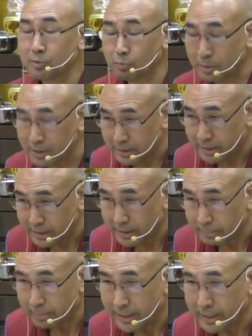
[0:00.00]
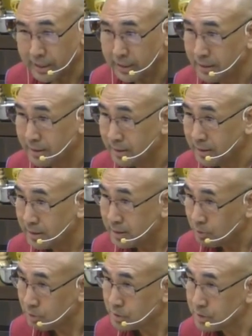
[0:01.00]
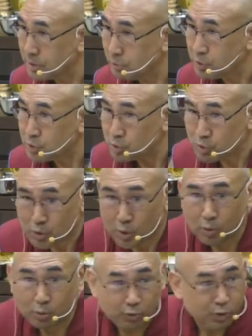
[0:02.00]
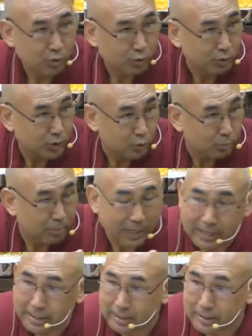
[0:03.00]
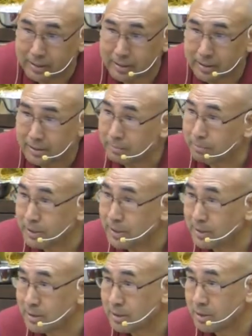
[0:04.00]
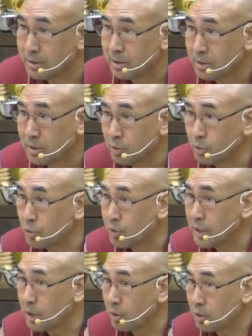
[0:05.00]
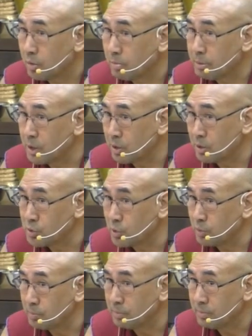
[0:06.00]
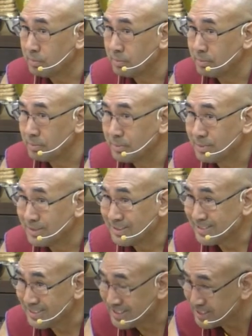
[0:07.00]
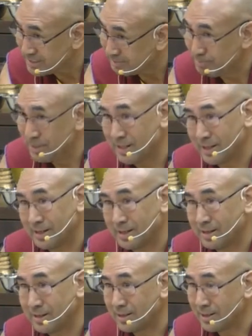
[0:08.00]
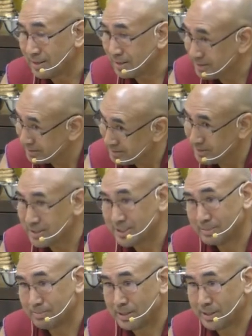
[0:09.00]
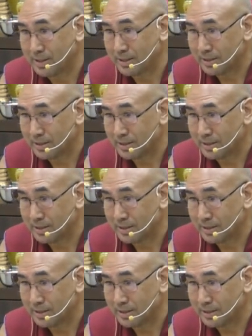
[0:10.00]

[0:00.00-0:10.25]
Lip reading: But in the mind, you still wish to talk, wish to play, but you're not allowed because of discipline, ethical discipline,